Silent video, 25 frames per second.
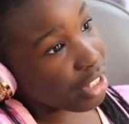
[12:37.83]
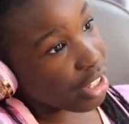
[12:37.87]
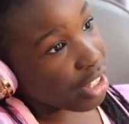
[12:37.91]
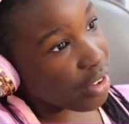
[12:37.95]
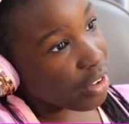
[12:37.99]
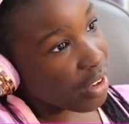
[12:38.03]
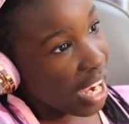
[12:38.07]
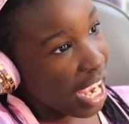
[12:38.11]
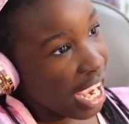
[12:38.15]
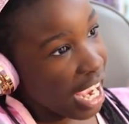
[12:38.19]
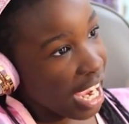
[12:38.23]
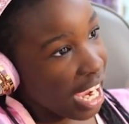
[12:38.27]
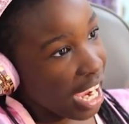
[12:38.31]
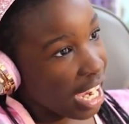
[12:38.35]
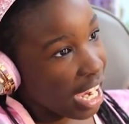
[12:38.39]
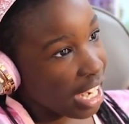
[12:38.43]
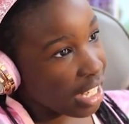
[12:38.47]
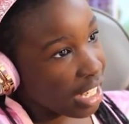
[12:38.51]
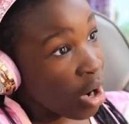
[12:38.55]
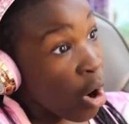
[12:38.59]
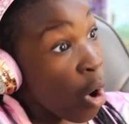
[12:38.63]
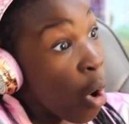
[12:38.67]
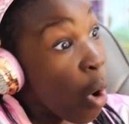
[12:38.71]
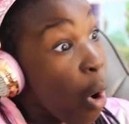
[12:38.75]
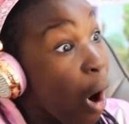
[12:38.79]
Knucklehead.
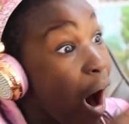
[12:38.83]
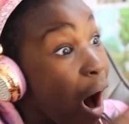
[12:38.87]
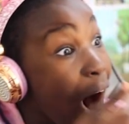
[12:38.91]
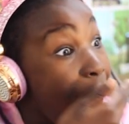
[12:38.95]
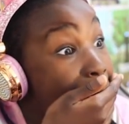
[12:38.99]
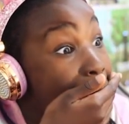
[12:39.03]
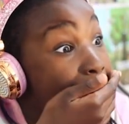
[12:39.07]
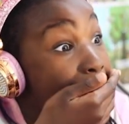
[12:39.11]
Uh, move.